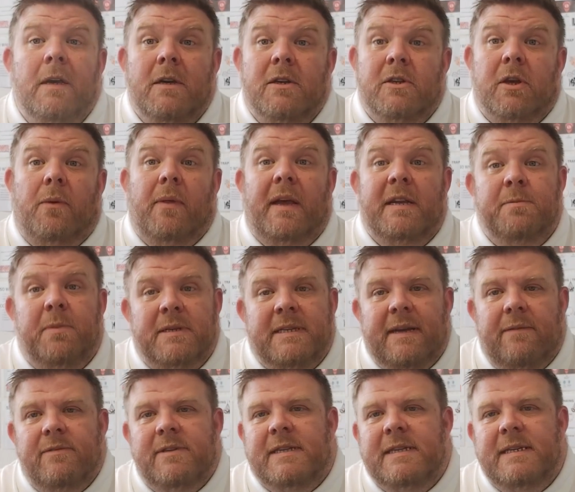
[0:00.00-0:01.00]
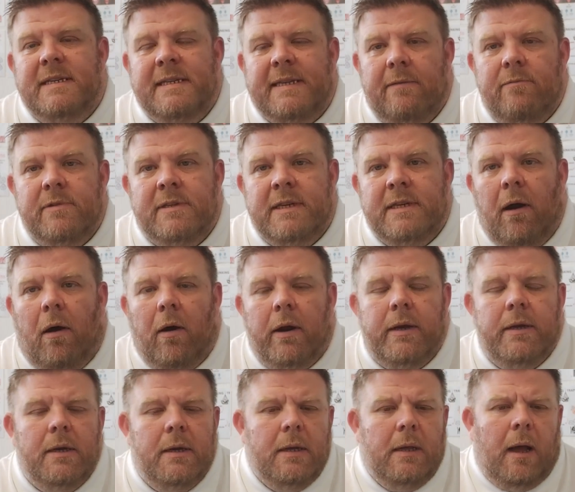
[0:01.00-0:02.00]
So there's my 70 to
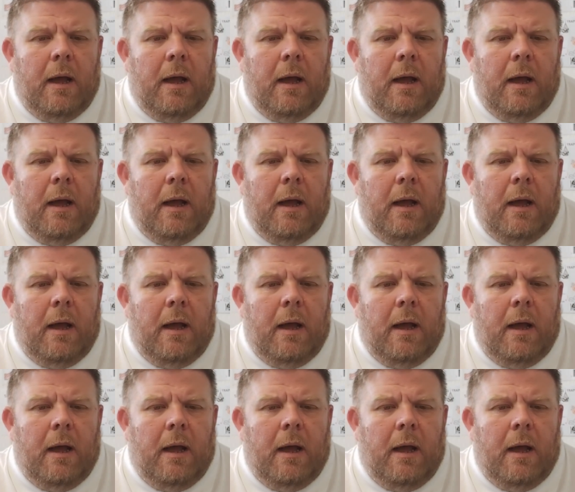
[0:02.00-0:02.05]
79.